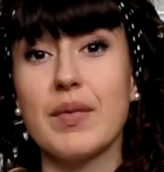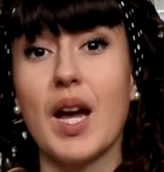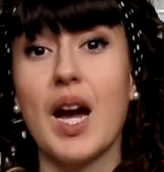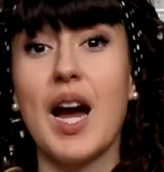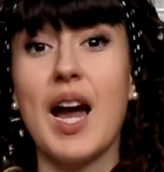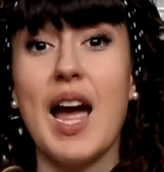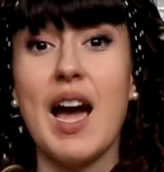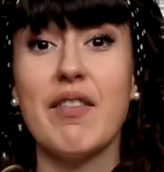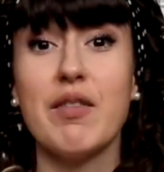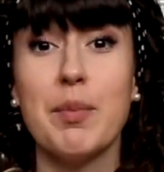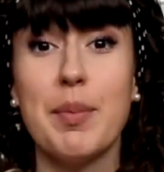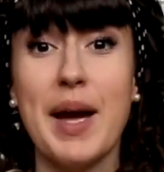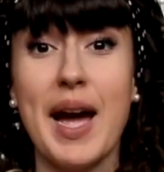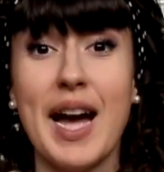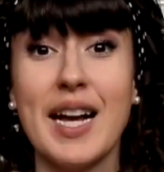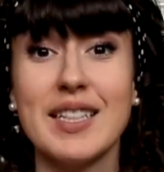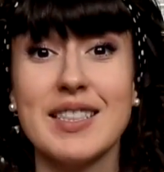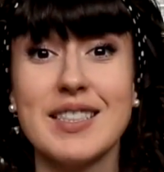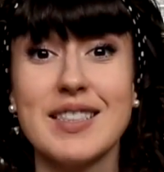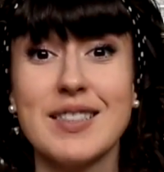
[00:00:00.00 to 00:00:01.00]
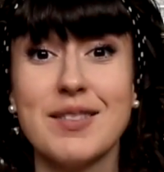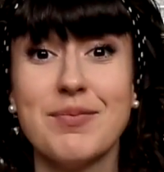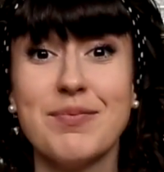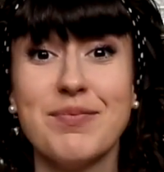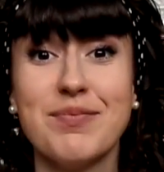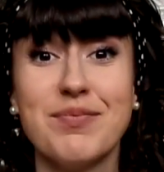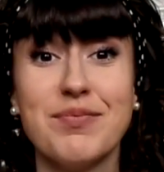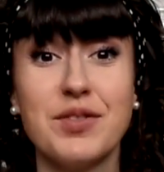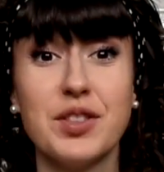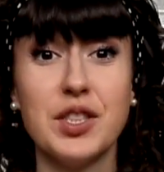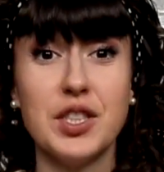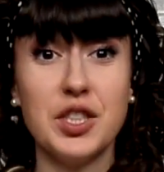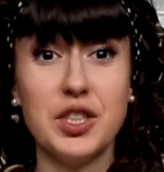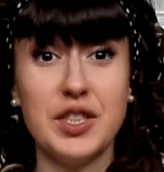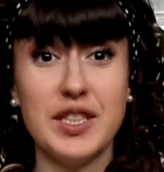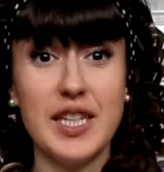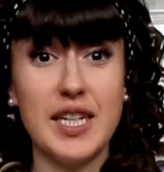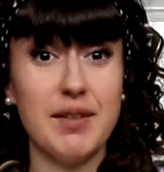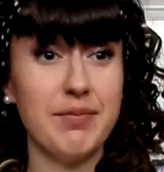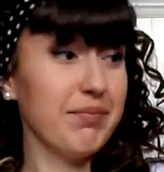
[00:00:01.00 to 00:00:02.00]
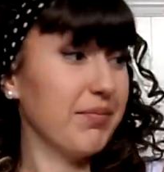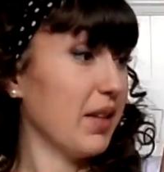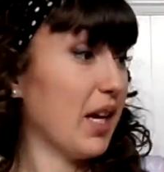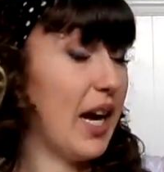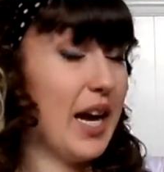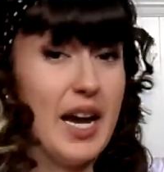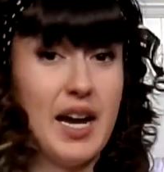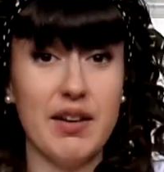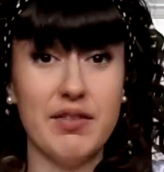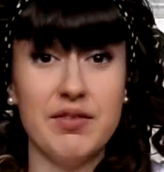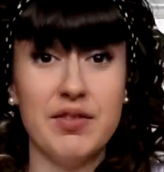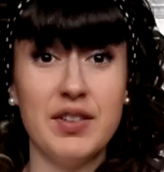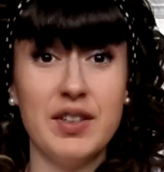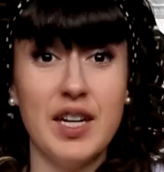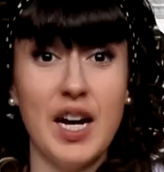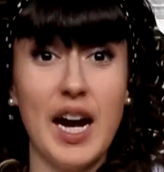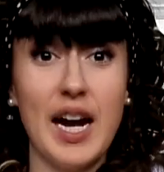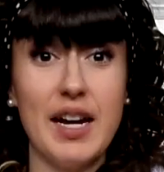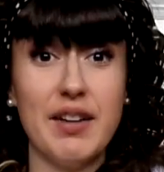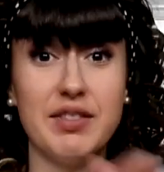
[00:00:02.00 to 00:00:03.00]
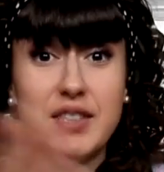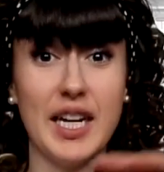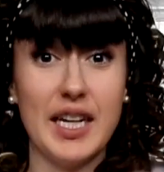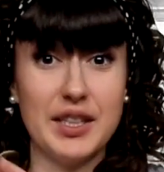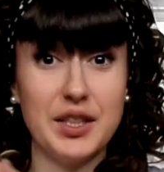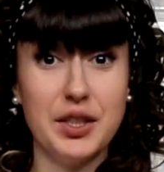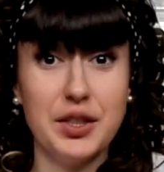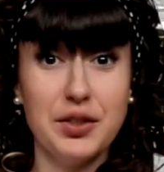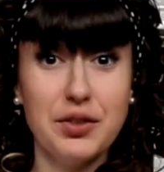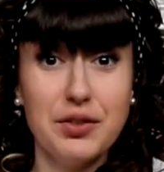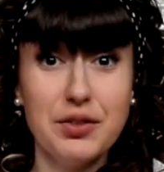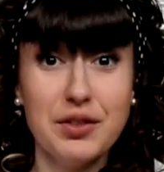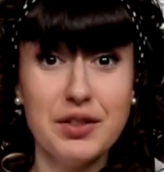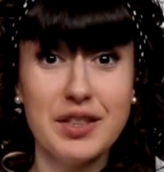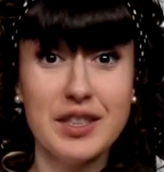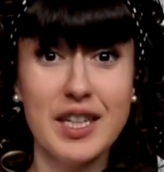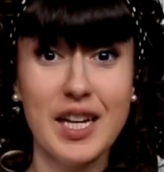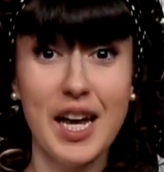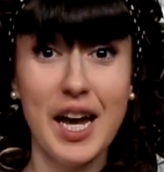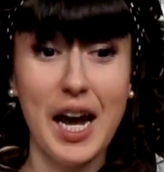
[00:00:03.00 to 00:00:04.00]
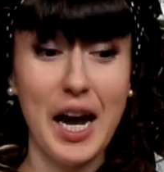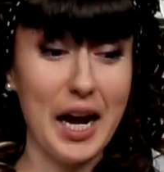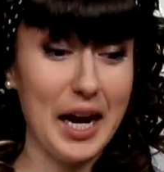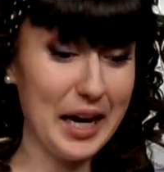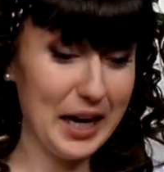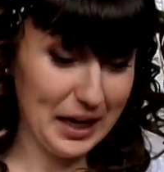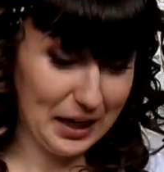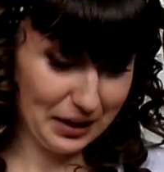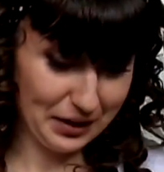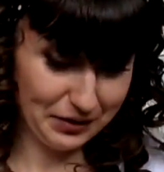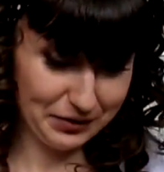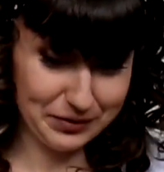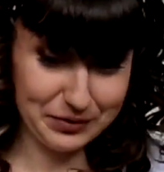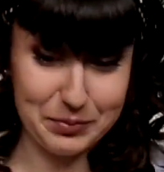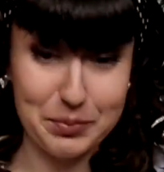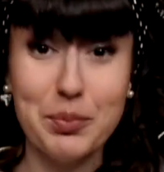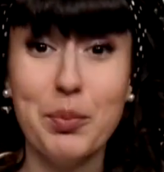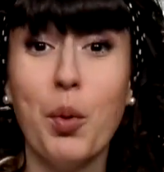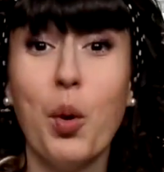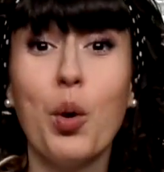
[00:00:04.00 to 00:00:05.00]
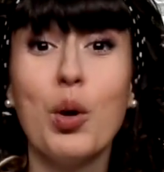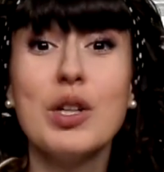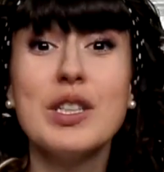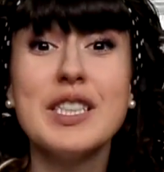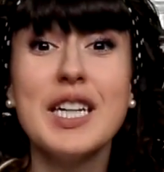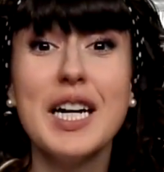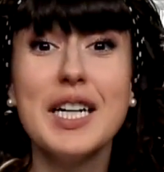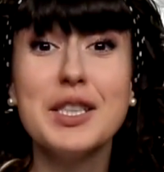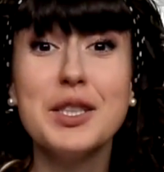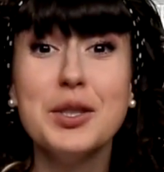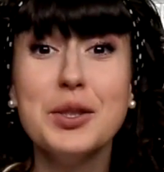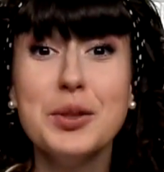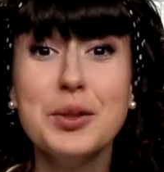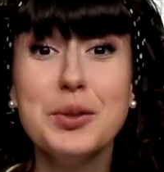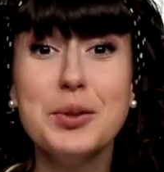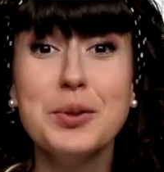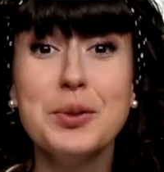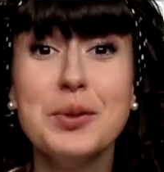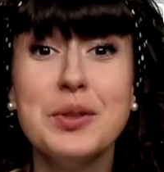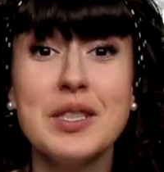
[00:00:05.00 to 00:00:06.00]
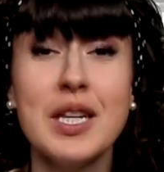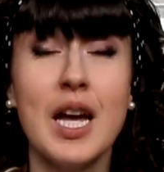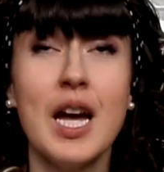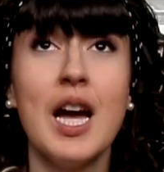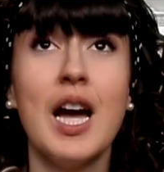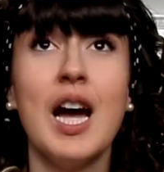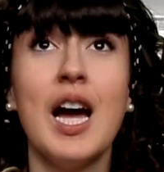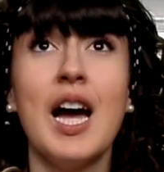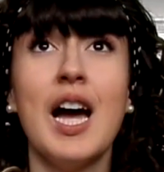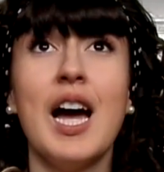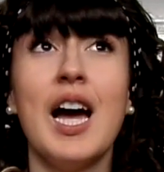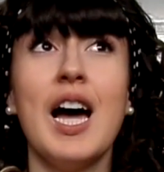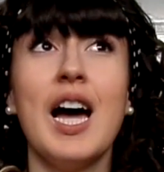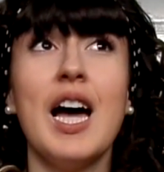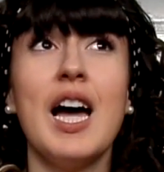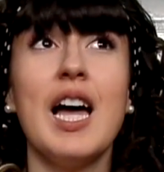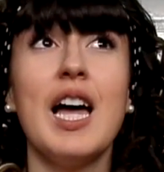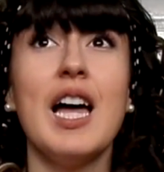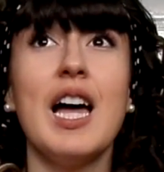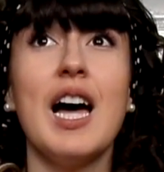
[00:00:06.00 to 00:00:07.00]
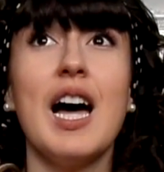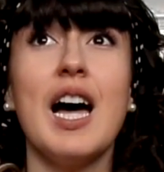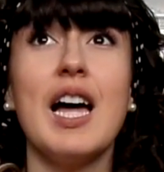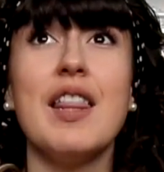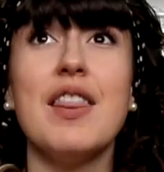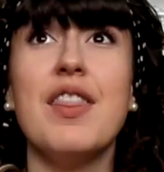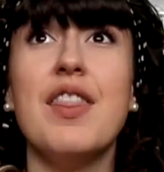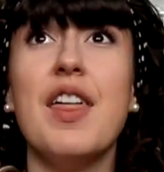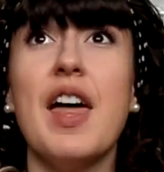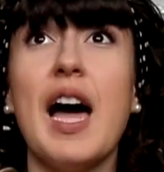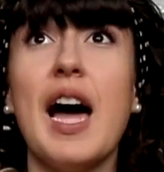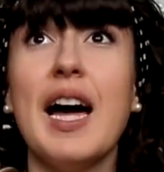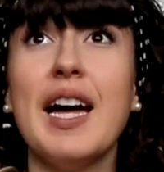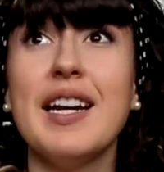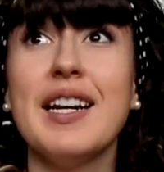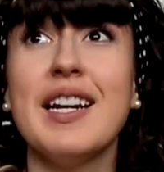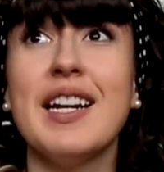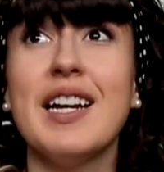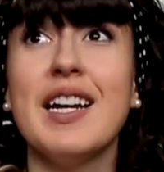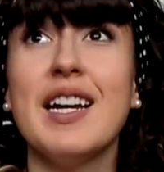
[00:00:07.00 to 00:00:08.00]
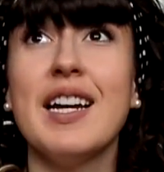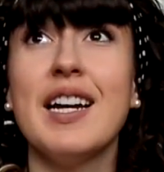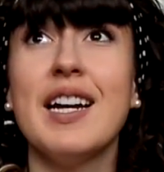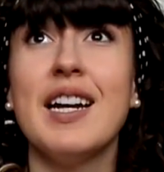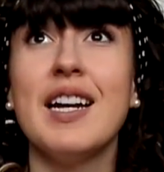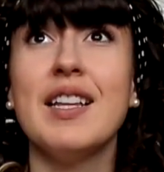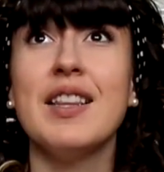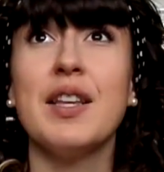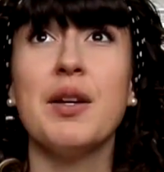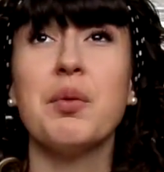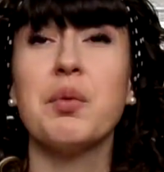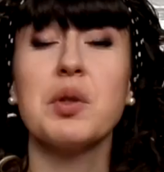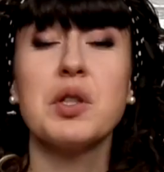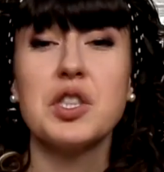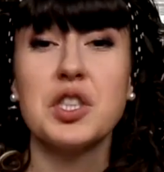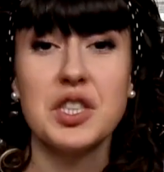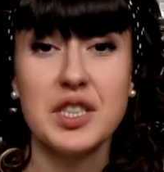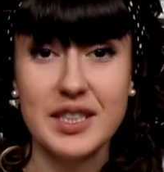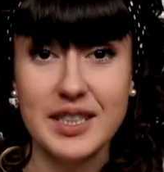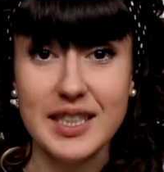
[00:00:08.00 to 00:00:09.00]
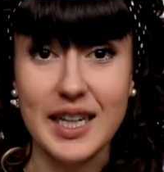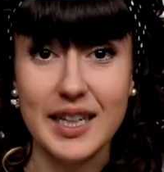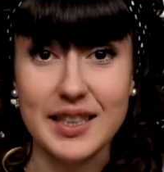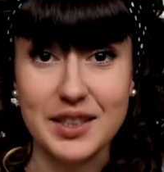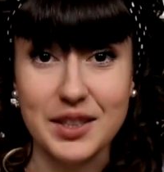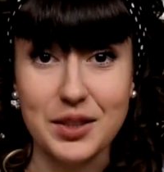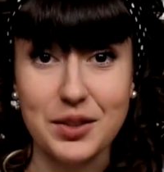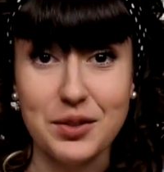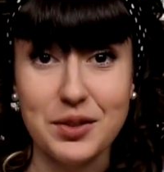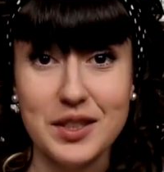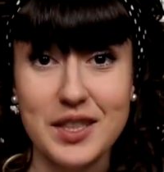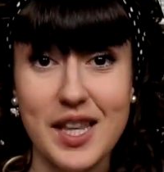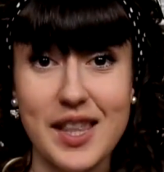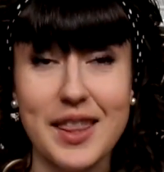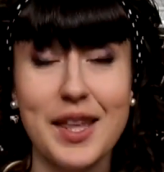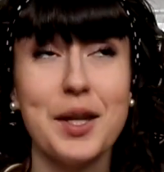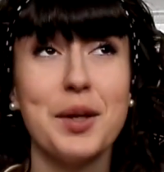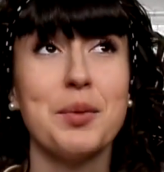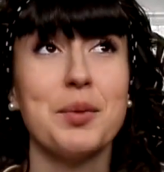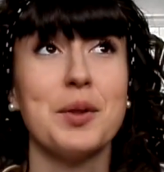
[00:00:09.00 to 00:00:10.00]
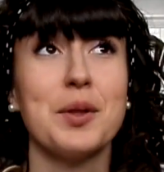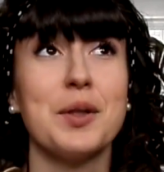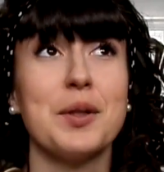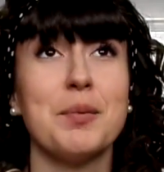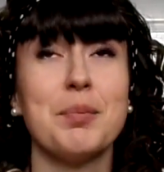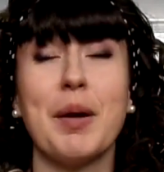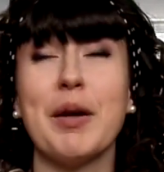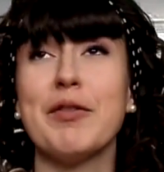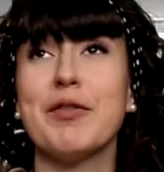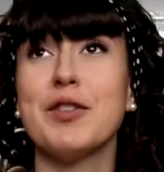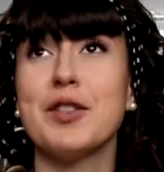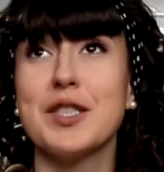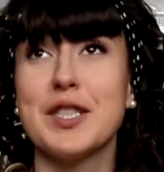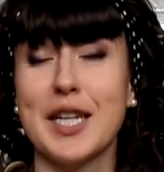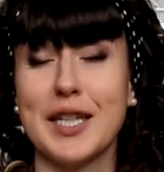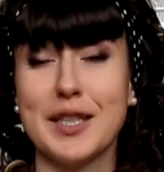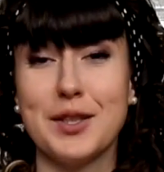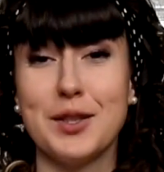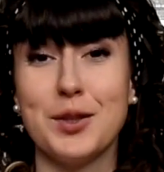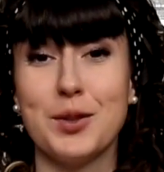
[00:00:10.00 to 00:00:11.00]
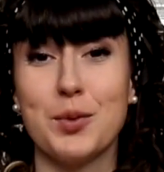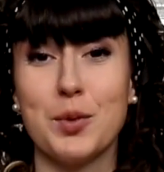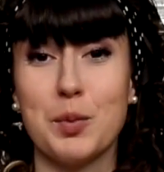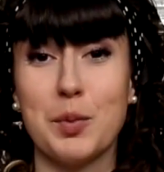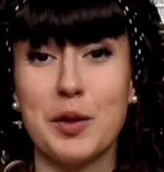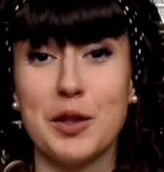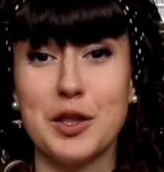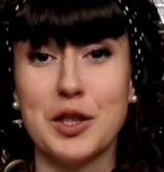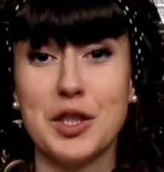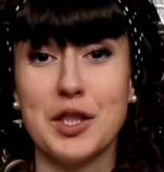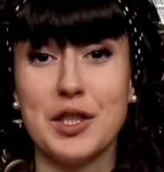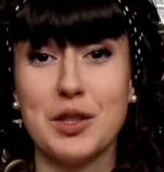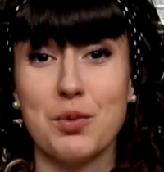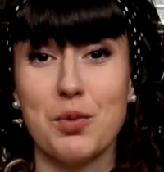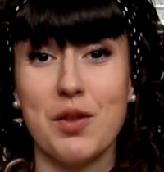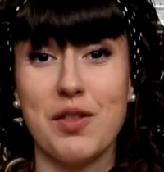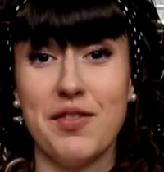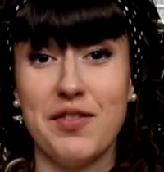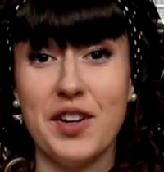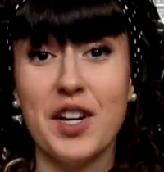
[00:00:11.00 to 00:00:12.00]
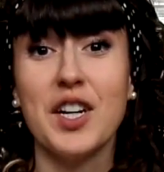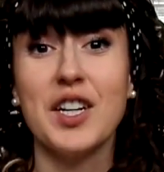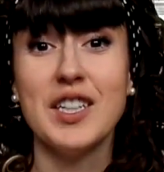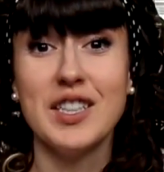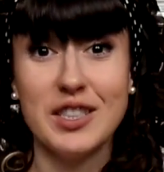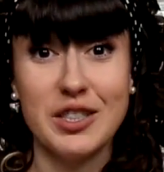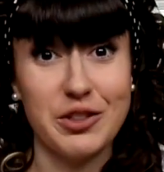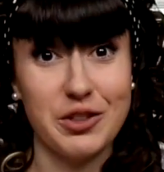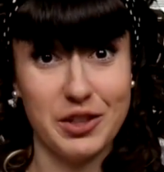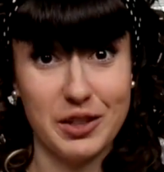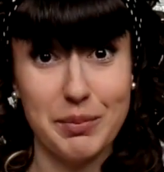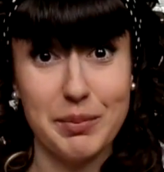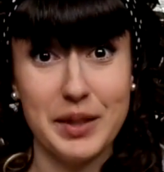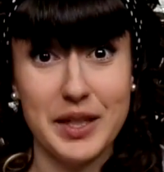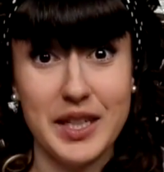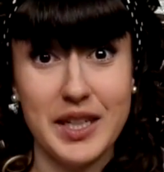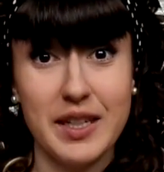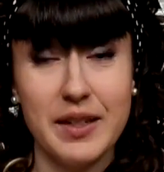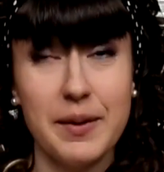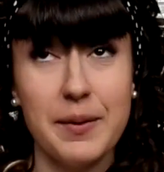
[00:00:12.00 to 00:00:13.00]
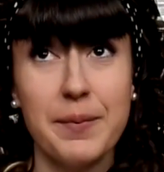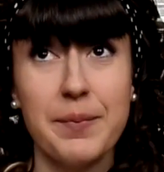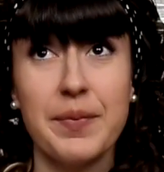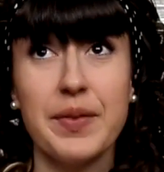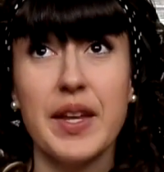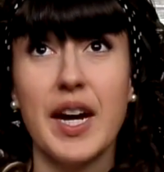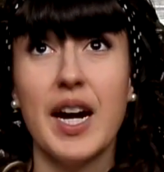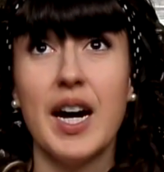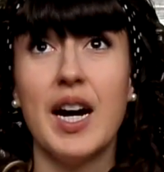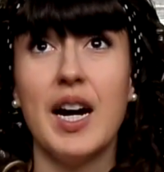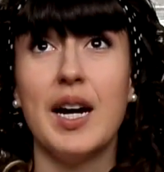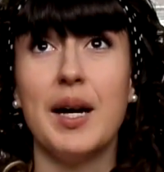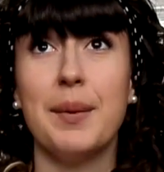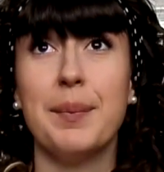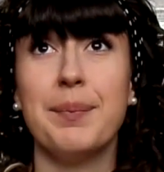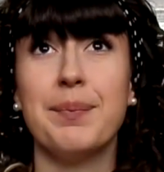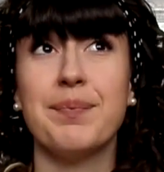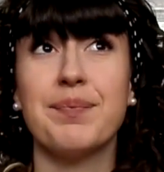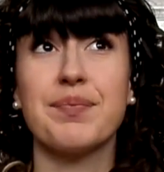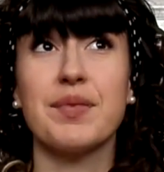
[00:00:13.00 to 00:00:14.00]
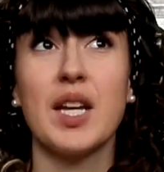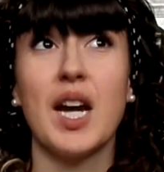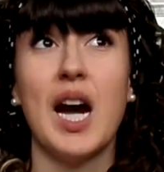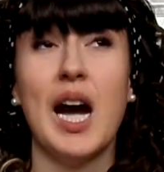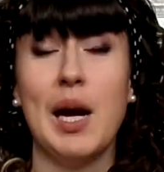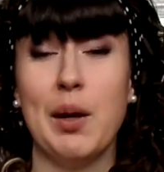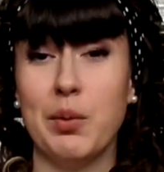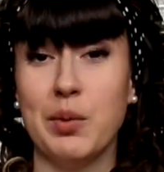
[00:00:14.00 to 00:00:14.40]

I have a past. Did you see? I have I have tattoos. I have more tattoos. That they weren't just tattoos. They were my first tattoos were purchased with very dirty money. Um, I